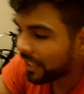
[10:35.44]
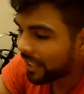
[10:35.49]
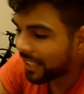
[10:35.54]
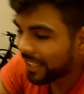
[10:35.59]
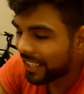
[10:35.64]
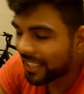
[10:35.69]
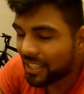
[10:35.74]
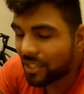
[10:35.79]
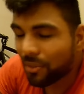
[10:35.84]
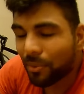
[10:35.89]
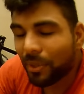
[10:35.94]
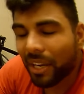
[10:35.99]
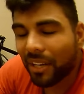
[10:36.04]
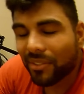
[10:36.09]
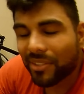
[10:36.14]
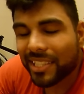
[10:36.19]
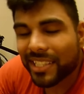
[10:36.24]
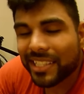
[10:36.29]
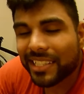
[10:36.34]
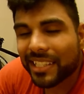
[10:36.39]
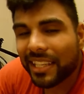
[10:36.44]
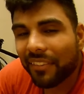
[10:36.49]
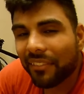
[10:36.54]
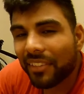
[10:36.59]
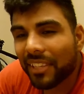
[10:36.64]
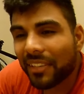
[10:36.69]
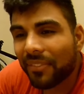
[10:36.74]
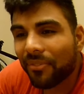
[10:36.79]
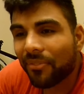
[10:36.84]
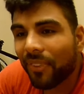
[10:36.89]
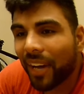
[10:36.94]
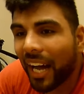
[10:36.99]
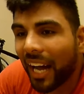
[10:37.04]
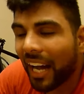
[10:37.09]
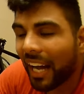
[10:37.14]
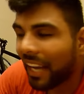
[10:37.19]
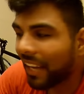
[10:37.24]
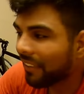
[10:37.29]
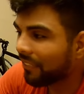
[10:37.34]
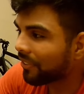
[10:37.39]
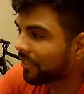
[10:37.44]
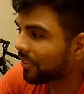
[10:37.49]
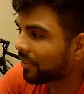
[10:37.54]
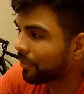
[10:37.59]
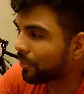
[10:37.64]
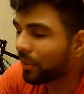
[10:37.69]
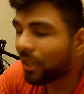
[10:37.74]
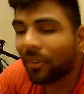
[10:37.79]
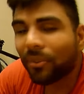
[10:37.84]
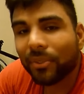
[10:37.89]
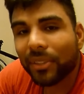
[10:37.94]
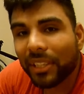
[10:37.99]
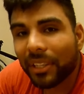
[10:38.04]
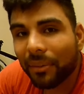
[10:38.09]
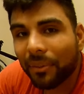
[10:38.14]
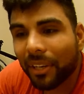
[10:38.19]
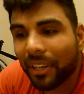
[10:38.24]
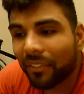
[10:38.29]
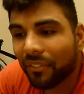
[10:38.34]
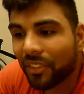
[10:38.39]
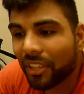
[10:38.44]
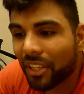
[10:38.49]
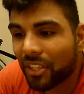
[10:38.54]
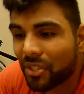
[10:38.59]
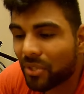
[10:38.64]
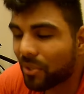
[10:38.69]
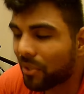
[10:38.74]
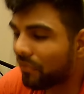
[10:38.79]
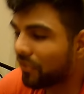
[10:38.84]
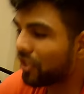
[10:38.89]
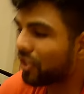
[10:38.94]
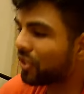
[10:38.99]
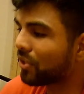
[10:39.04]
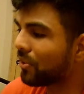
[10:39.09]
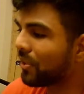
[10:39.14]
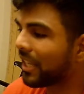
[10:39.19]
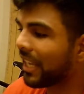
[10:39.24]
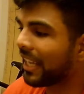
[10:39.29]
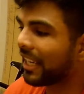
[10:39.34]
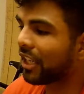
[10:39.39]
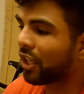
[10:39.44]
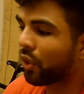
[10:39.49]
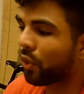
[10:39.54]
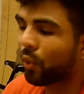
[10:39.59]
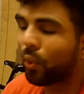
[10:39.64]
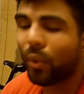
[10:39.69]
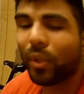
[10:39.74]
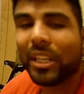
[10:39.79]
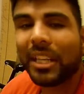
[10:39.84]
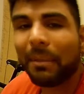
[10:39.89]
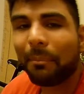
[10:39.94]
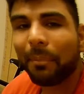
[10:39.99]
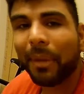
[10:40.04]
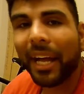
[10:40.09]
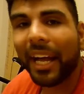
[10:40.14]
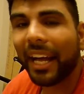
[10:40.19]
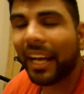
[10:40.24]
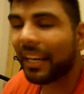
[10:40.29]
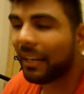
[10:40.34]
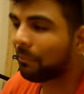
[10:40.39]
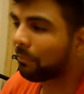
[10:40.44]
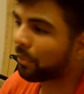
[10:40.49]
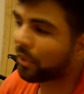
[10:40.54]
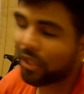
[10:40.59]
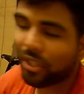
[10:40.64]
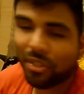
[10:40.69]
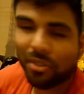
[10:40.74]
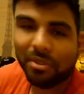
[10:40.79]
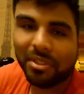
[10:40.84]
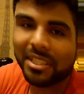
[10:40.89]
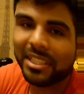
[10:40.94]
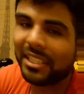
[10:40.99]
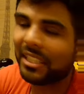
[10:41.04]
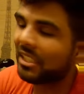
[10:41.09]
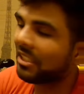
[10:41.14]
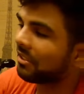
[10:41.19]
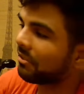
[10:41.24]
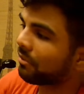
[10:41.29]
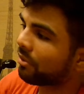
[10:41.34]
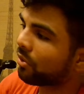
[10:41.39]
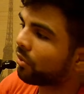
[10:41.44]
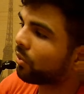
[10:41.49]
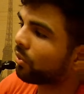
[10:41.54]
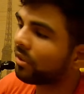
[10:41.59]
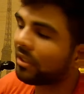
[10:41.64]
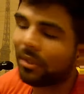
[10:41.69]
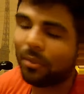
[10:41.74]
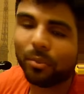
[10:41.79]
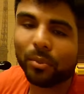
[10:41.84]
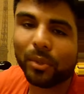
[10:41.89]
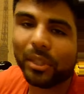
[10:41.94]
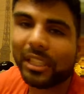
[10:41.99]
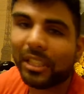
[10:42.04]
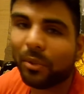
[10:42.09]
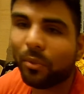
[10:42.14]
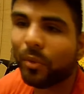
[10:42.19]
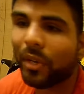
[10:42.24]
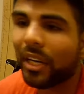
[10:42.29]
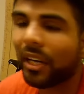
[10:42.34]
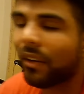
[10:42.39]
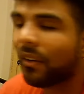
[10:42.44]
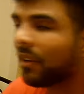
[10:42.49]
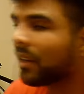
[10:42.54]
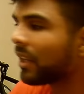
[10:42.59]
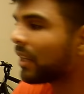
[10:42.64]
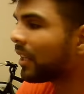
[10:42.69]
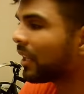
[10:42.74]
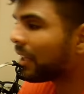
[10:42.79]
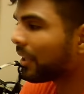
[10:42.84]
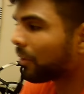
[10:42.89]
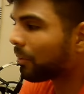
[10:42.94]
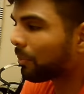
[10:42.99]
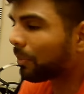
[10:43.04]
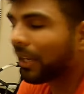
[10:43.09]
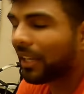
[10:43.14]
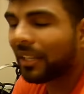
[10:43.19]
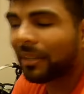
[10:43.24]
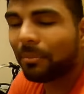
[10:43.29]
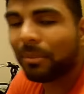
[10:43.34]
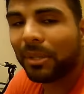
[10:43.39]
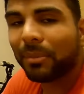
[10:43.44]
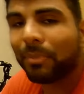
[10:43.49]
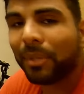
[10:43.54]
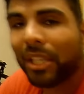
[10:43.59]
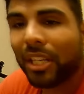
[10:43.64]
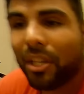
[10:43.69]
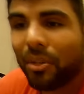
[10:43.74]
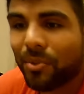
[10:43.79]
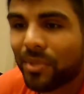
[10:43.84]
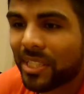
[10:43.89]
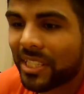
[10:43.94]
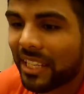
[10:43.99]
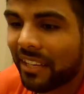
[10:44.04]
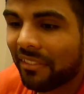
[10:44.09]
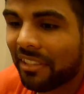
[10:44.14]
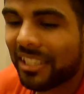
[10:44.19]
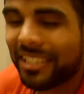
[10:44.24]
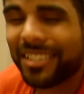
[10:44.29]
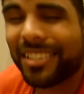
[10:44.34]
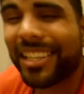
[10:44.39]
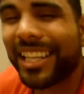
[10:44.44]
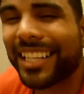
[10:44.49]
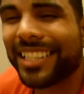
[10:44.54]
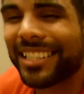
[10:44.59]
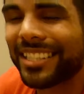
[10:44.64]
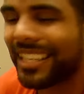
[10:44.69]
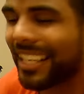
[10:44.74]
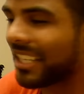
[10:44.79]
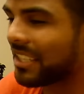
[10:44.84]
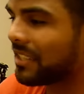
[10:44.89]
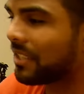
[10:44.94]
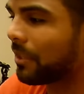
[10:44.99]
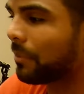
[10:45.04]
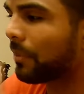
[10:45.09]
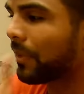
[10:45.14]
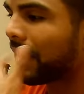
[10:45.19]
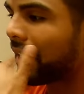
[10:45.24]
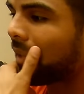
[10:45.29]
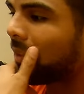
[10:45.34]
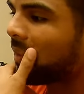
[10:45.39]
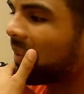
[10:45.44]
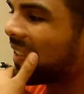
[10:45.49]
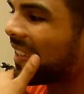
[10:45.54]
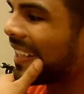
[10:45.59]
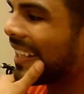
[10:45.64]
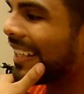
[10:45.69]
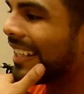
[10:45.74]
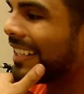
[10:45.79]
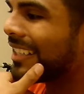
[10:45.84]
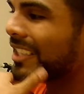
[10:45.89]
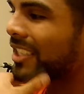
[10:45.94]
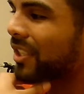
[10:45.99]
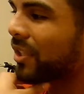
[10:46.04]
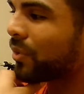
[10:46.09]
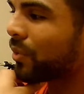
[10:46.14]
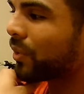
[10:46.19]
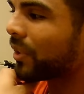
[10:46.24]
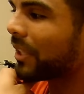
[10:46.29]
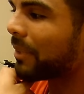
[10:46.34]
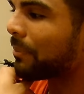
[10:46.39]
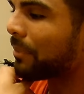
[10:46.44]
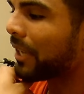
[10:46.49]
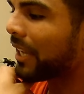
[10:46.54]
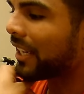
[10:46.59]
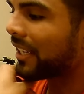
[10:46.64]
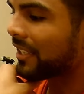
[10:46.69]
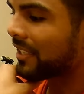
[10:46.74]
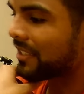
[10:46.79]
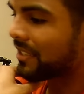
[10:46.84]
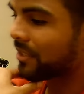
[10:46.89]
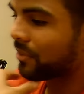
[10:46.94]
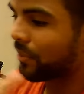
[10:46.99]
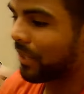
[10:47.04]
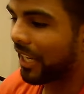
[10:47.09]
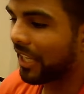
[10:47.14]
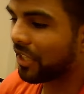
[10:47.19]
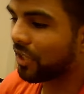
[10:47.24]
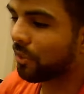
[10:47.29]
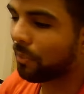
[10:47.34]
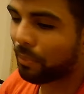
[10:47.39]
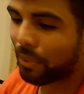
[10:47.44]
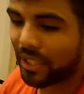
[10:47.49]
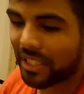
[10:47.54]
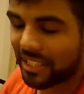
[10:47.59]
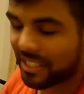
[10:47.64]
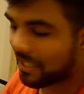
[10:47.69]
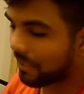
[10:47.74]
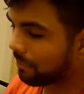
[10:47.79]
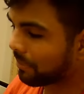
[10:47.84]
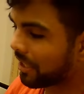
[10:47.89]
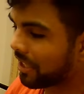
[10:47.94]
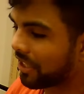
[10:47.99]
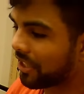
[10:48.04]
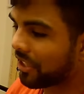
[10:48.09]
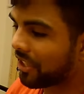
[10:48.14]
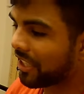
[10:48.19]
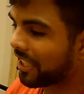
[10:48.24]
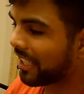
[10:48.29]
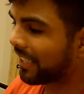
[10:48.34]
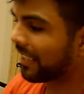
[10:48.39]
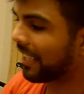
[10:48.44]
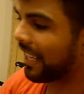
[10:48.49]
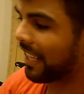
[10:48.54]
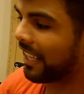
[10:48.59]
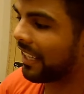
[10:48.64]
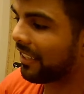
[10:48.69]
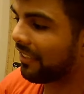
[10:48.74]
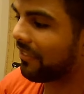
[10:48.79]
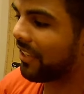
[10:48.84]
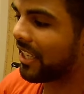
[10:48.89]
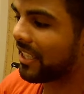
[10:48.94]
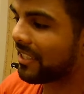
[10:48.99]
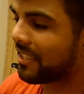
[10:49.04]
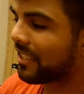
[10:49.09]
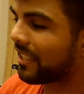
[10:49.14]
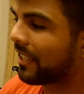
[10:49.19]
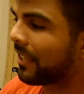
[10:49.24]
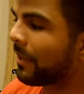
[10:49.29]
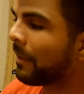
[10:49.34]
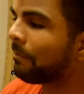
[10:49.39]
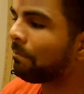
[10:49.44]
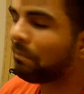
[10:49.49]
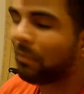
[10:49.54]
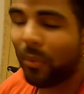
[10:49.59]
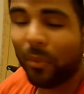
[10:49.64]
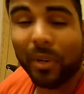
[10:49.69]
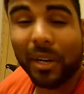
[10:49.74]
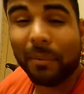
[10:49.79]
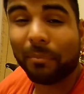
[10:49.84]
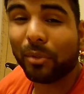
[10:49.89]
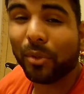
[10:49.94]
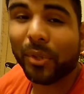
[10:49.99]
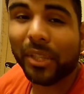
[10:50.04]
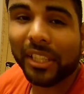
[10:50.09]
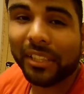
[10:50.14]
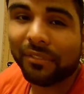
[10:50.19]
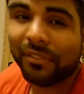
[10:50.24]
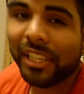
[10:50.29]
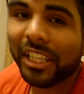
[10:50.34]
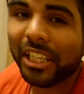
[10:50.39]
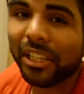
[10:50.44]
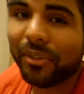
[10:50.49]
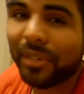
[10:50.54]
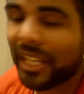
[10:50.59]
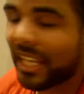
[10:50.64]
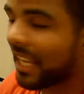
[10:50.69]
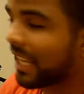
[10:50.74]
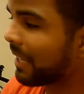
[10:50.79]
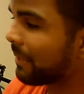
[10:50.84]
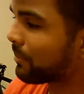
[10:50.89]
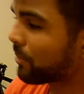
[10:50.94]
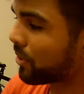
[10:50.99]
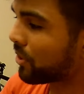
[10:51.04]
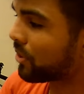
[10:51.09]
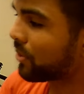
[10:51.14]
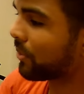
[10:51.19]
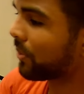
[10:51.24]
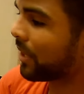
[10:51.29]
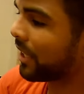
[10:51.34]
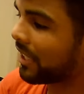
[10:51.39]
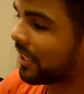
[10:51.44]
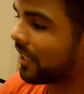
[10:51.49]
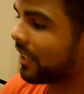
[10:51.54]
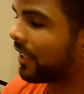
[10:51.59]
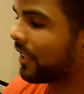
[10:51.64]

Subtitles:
it's around 75, roughly around there. So if you do get a cooling pad, I'm pretty sure it's gonna cool it really well. It'll probably be below 70. So that's the next upgrade I want to get, is a cooling pad, because when I do put something underneath that elevates it, when I'm doing the video games or doing